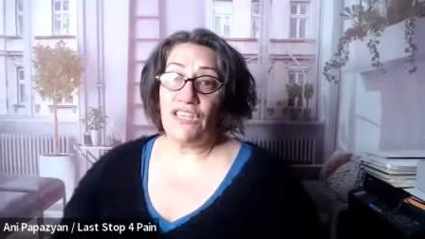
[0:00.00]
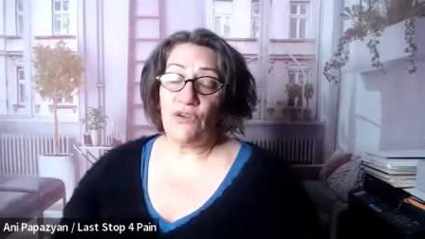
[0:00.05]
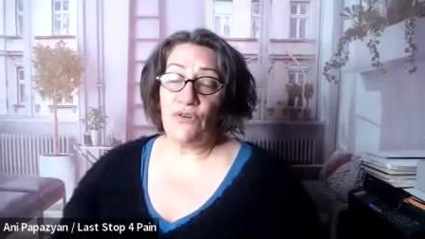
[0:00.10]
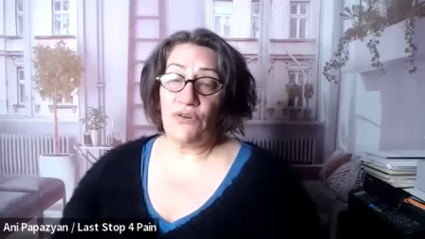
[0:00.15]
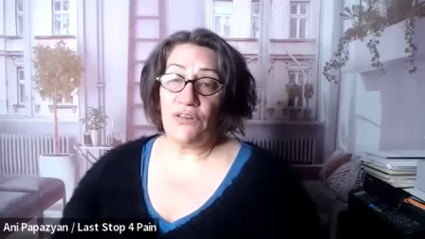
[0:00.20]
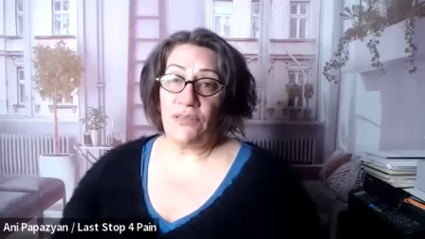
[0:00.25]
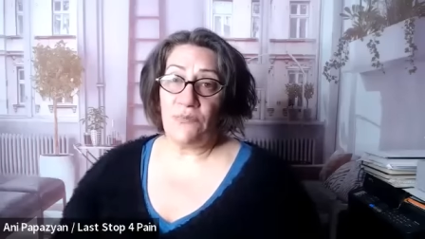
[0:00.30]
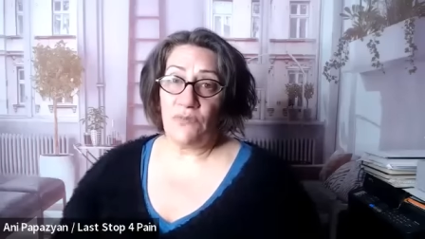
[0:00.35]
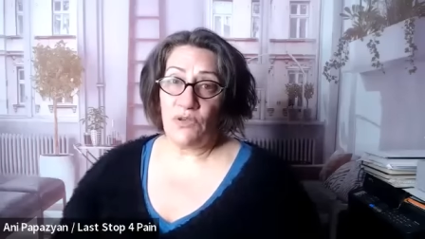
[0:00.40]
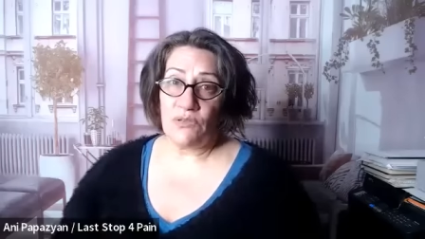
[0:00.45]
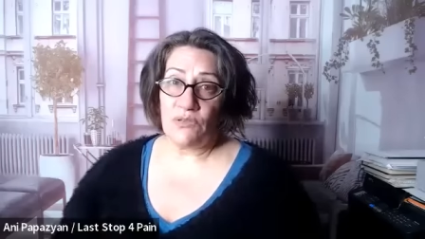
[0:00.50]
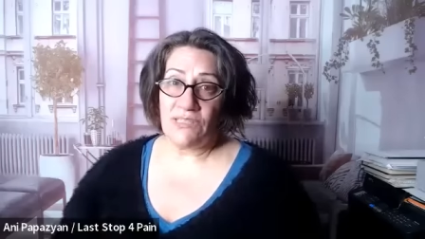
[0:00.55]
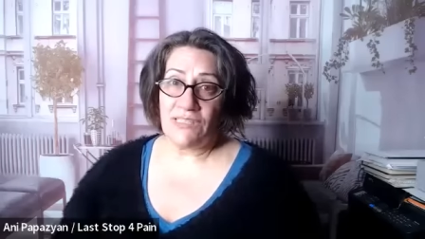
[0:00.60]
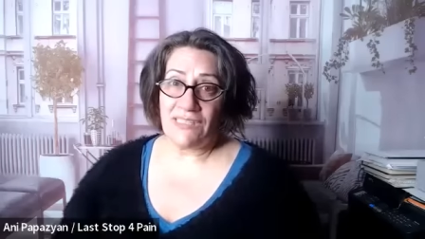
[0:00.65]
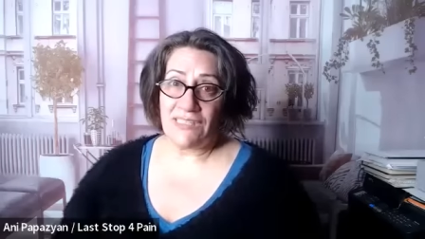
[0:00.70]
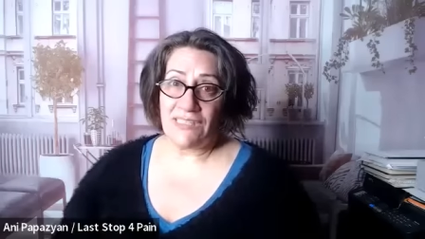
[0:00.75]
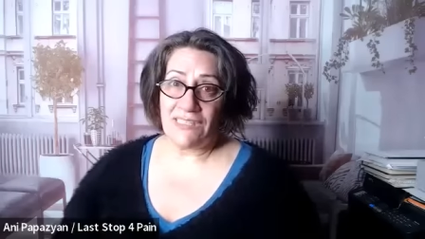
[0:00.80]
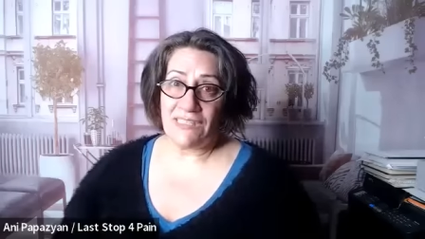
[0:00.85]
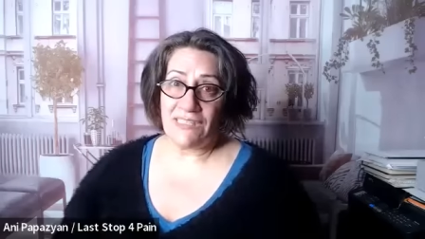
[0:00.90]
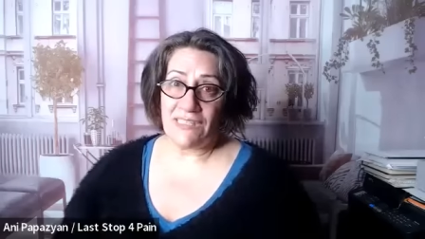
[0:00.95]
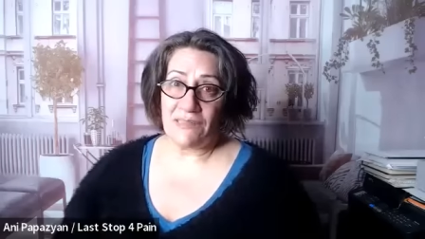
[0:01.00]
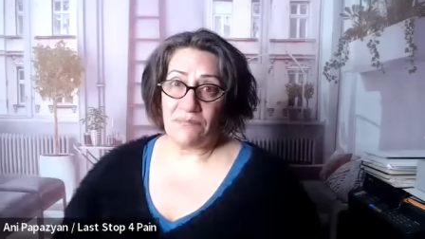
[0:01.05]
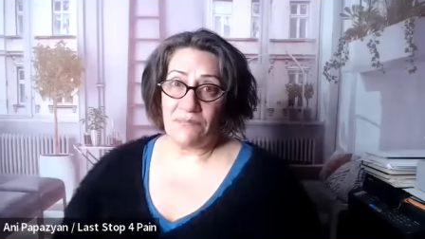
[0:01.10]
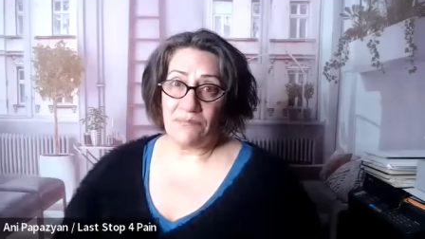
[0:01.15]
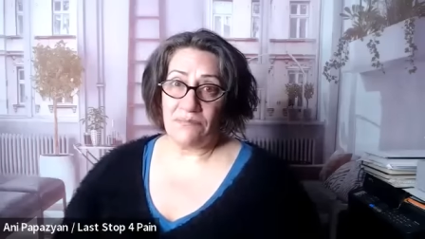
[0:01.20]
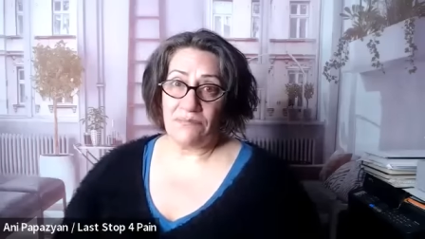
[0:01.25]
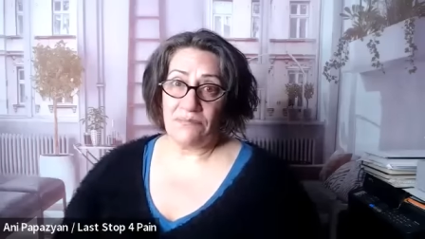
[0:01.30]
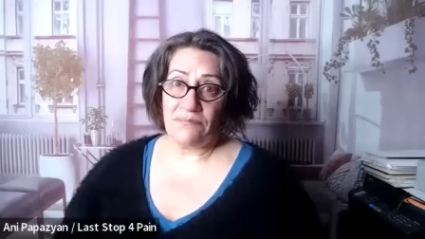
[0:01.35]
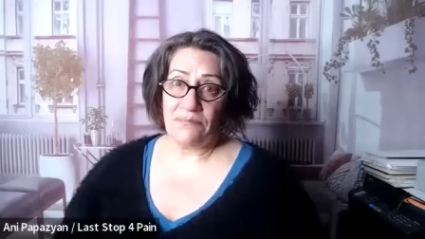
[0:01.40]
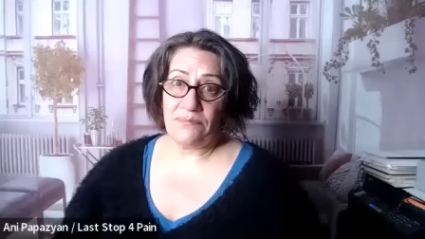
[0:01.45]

your immune system.